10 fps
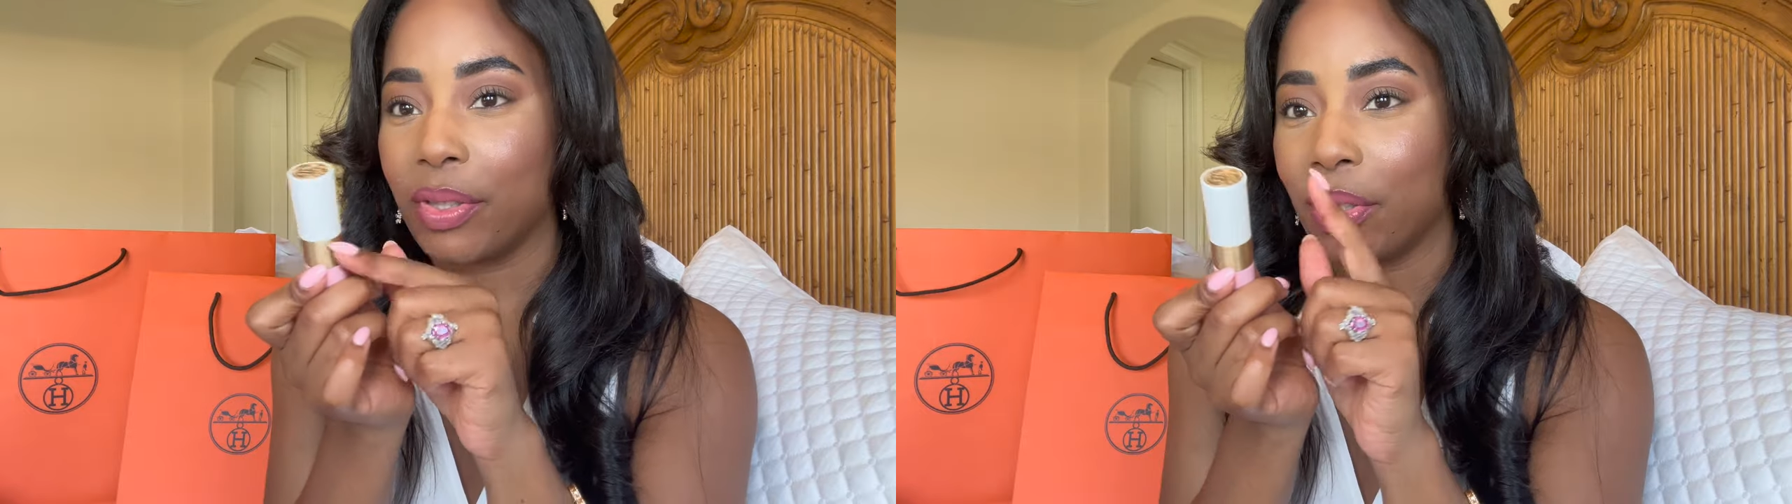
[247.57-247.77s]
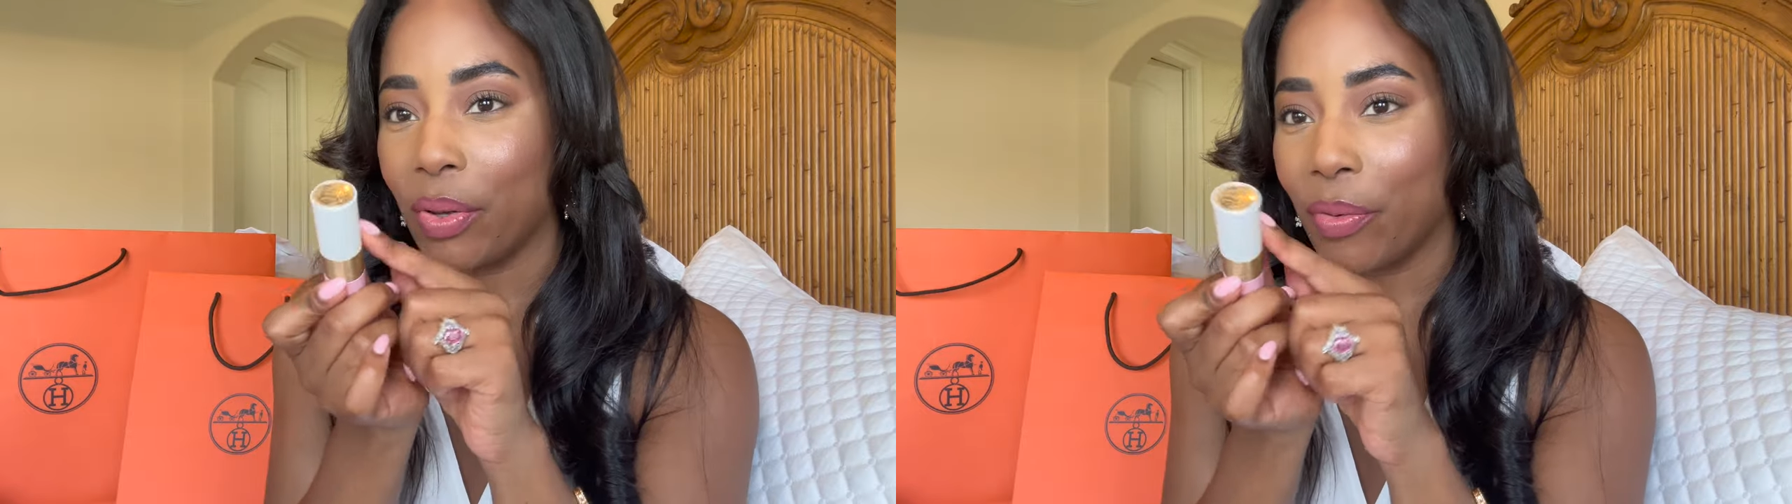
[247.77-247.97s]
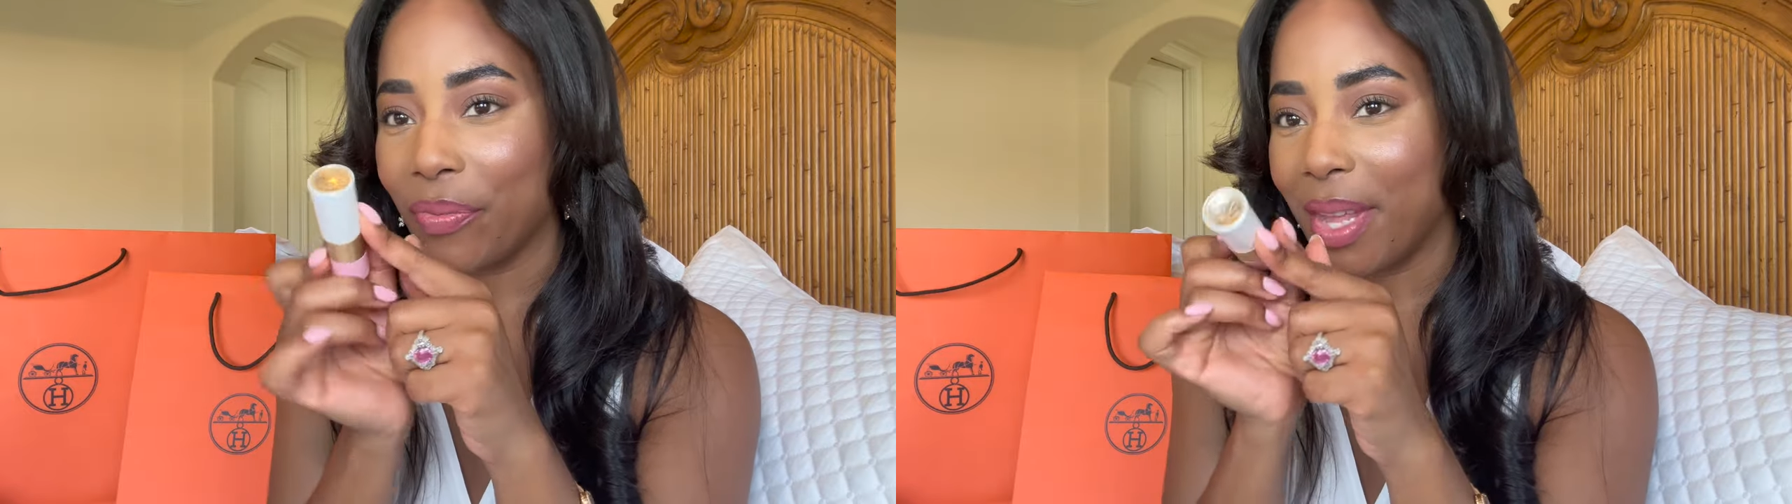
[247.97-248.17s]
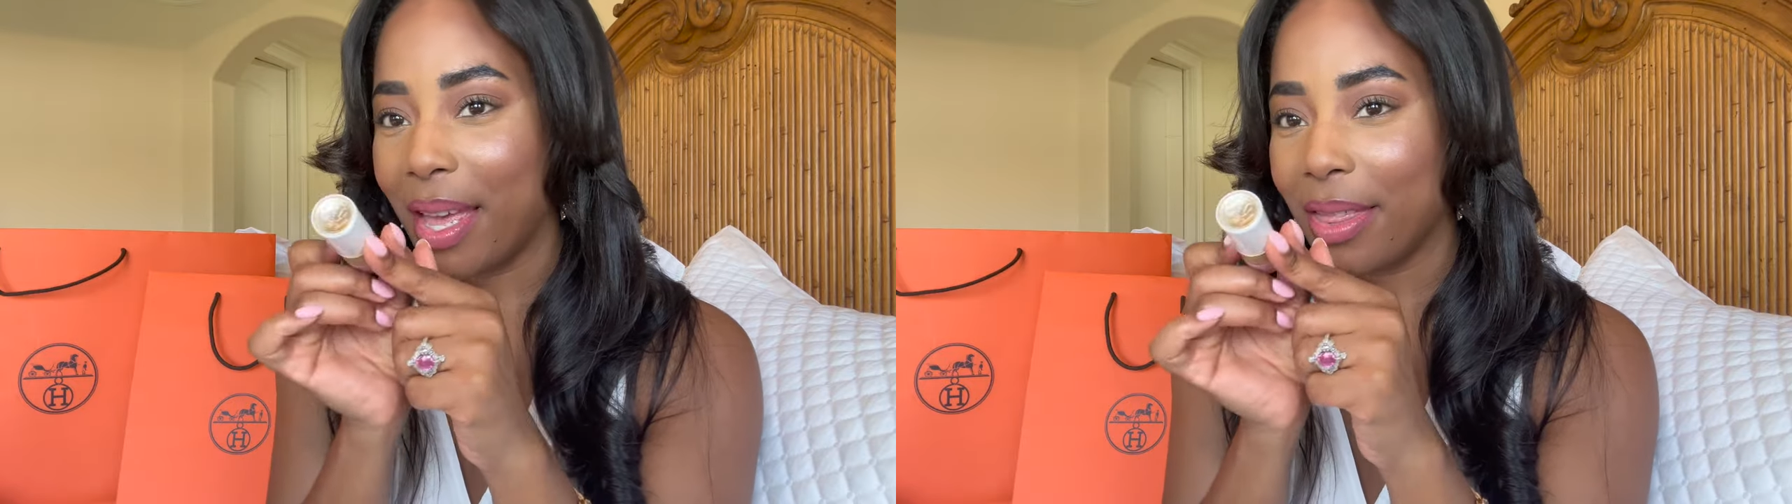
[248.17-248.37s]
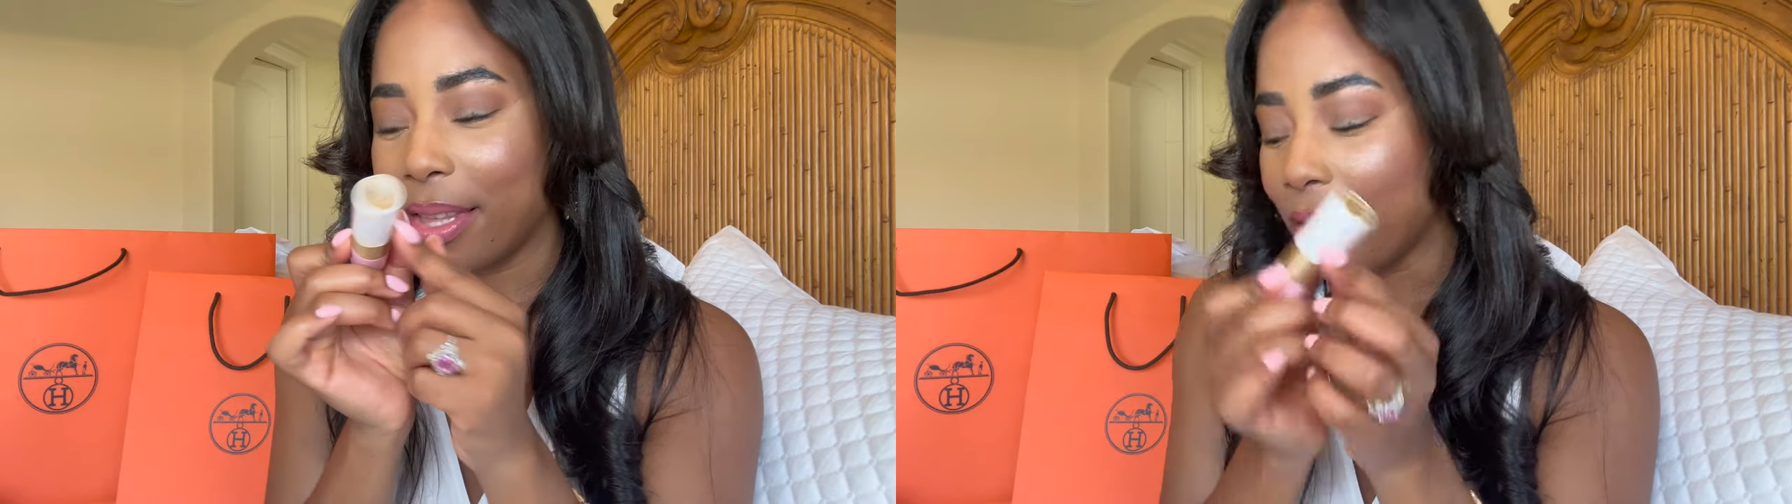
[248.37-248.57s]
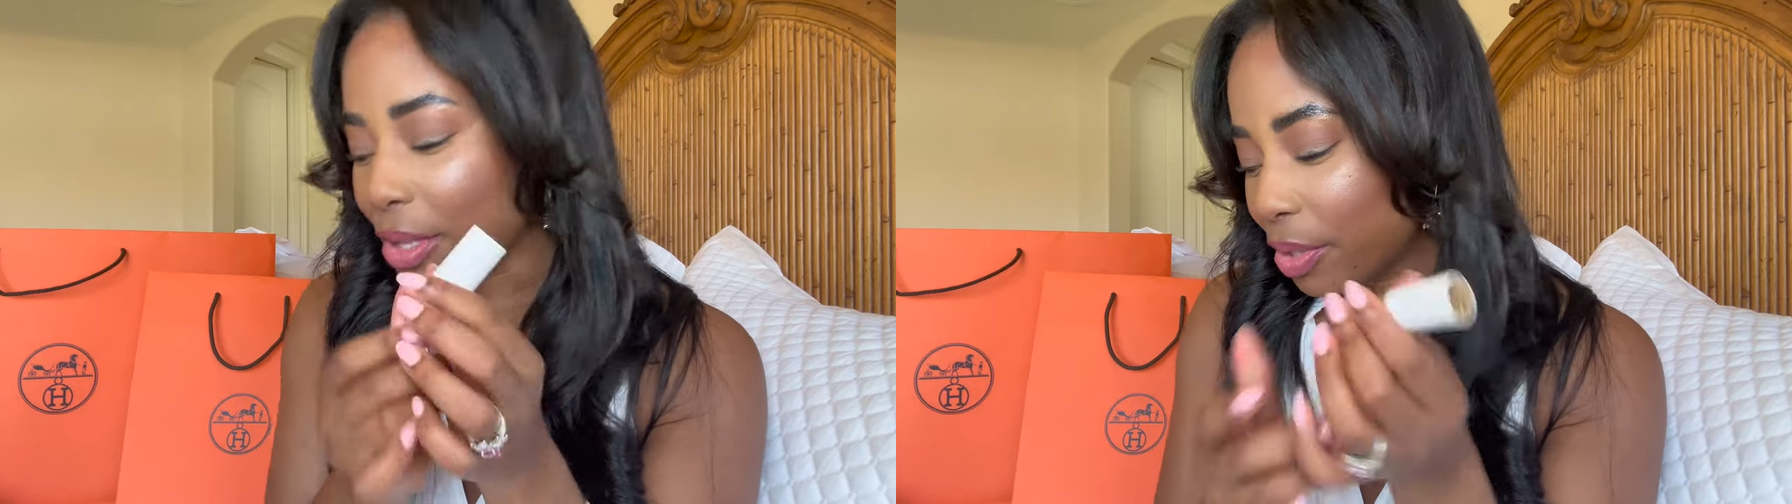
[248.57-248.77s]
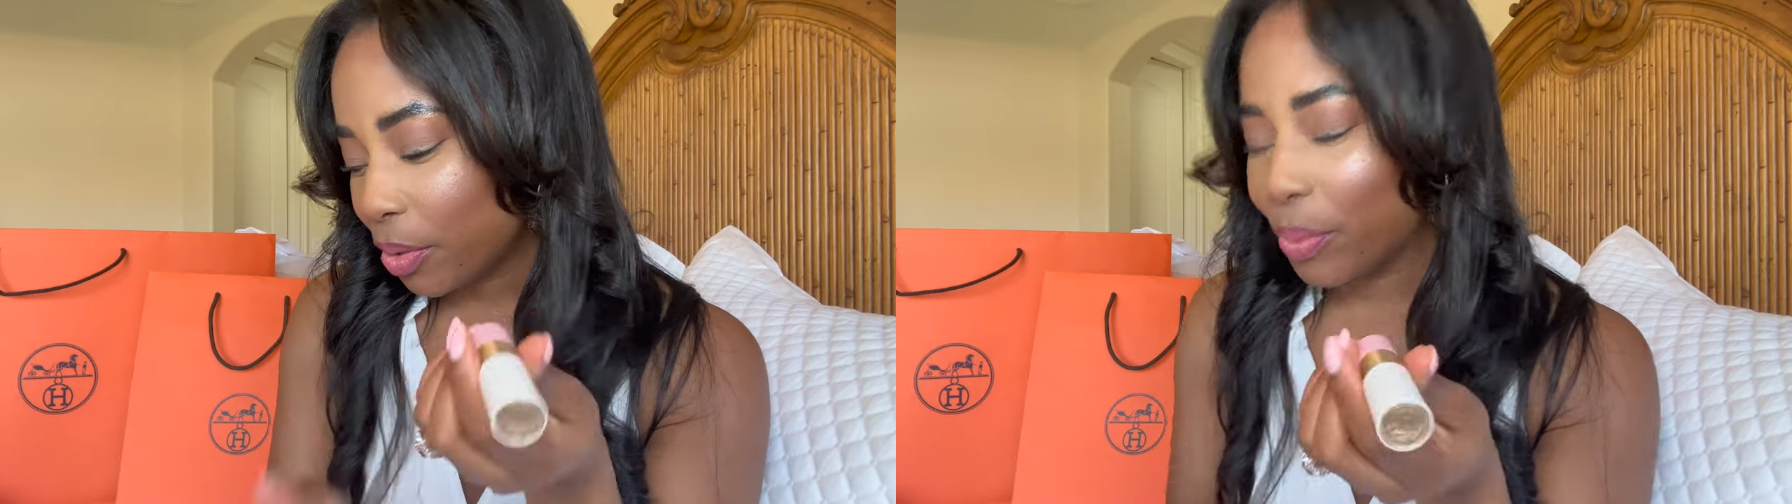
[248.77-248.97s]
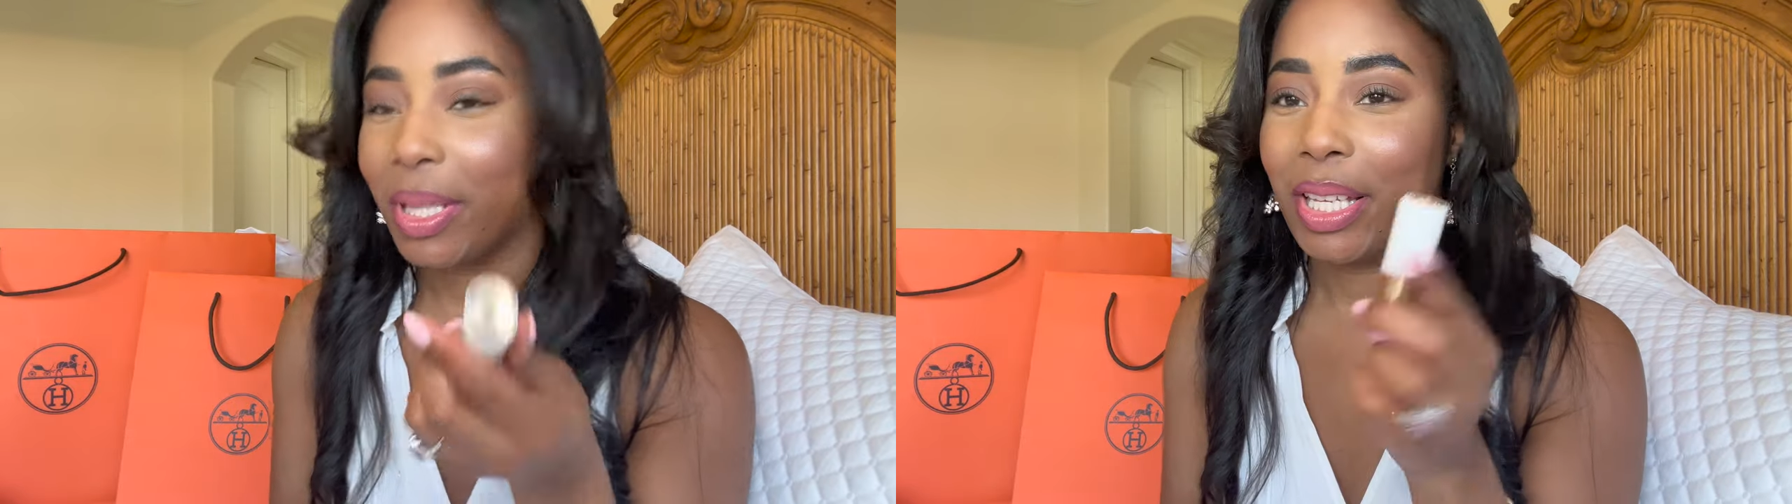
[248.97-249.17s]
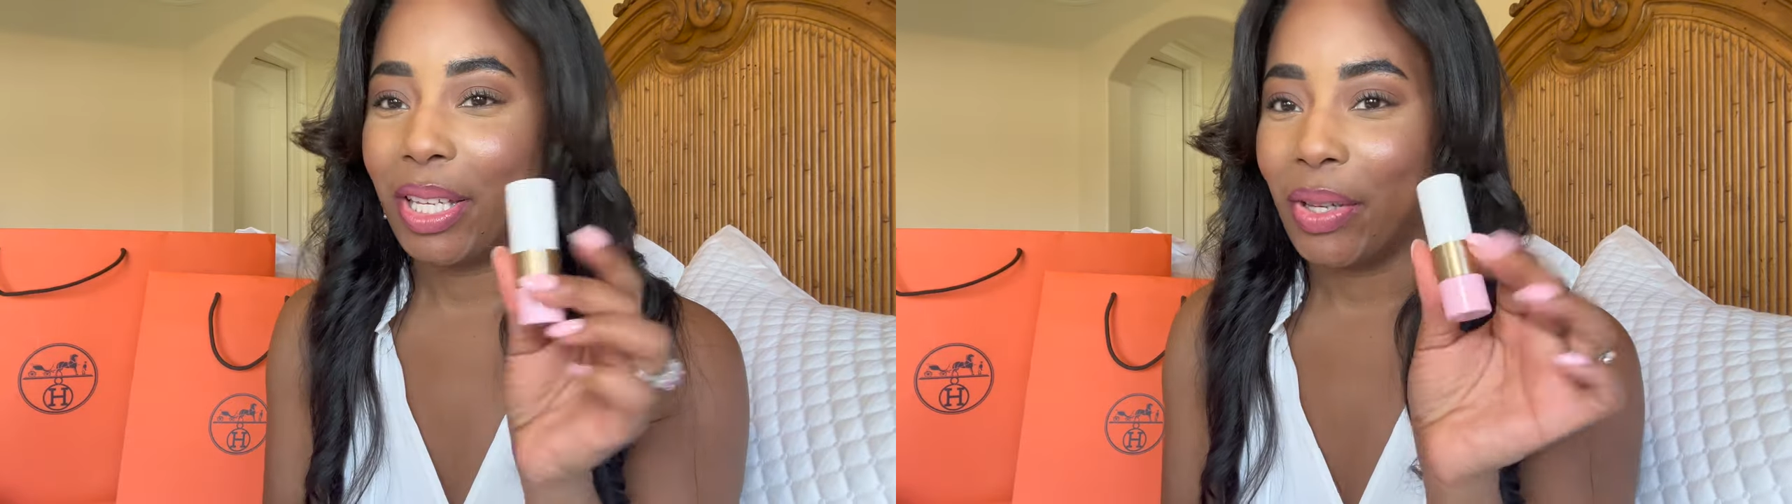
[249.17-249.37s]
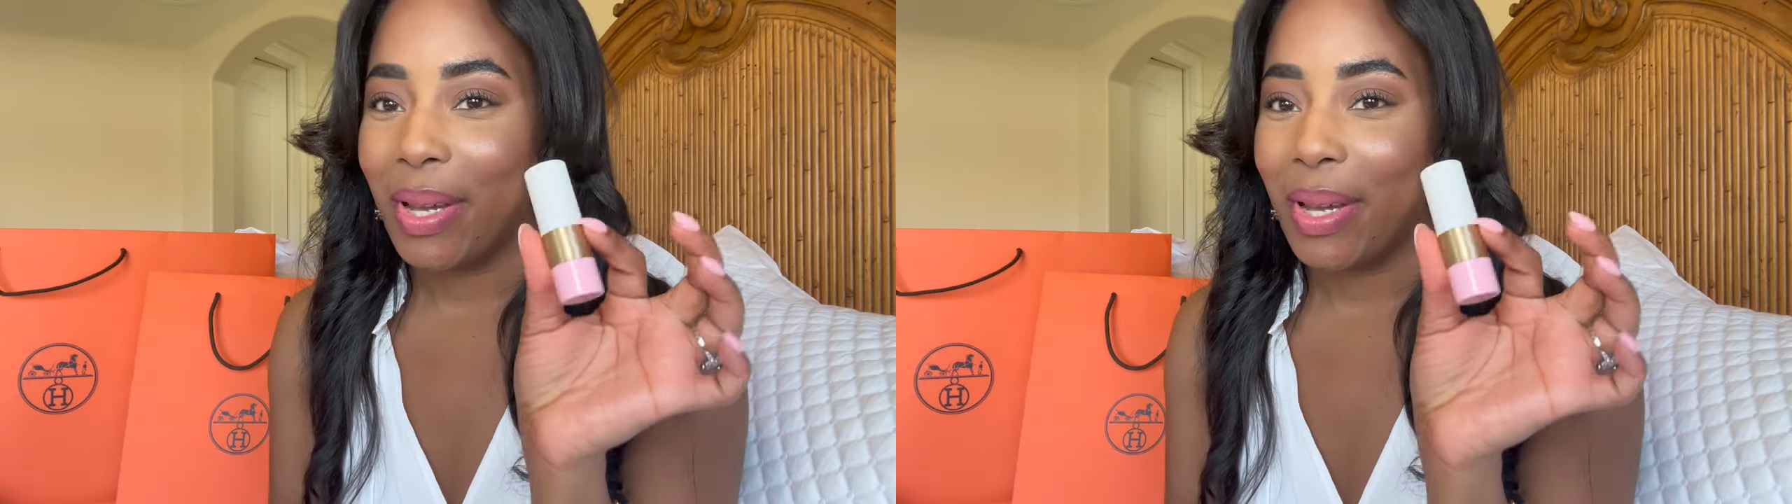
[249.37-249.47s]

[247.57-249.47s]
So I thought this was really cute,